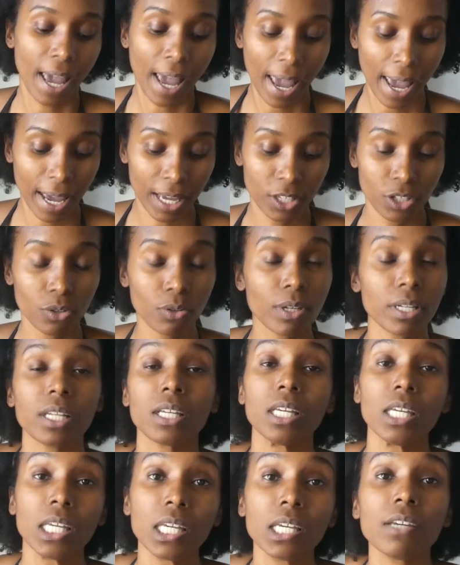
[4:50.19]
And you
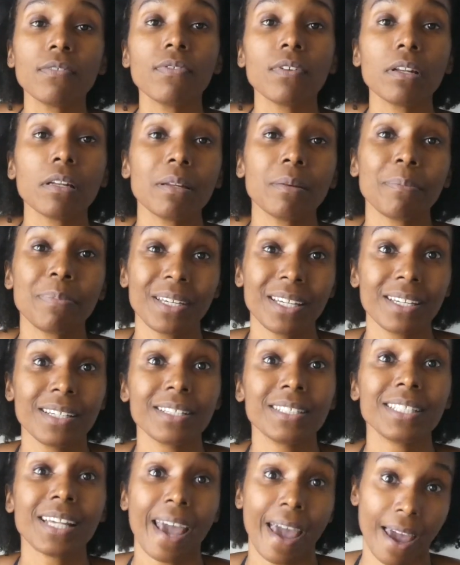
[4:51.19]
can even be
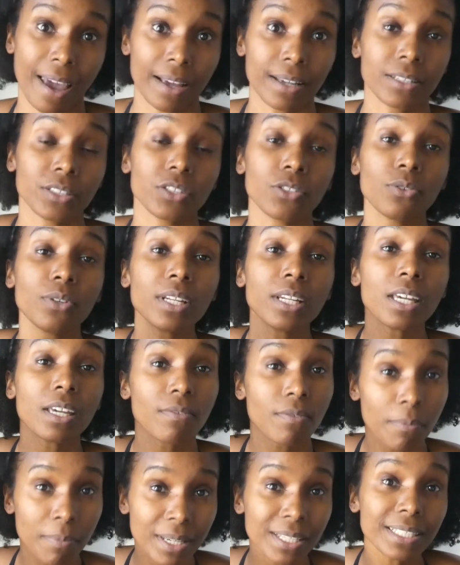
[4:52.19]
text. You can
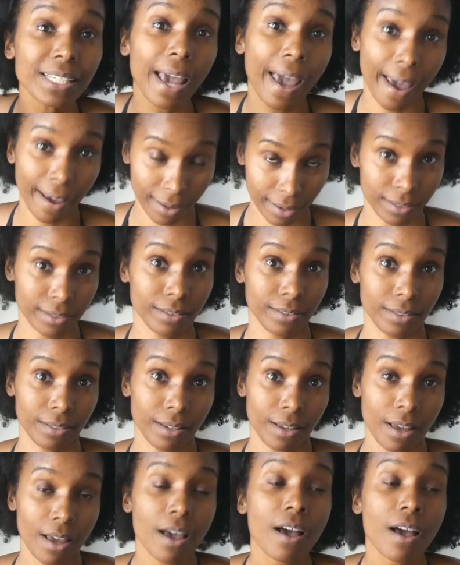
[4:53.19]
even be text.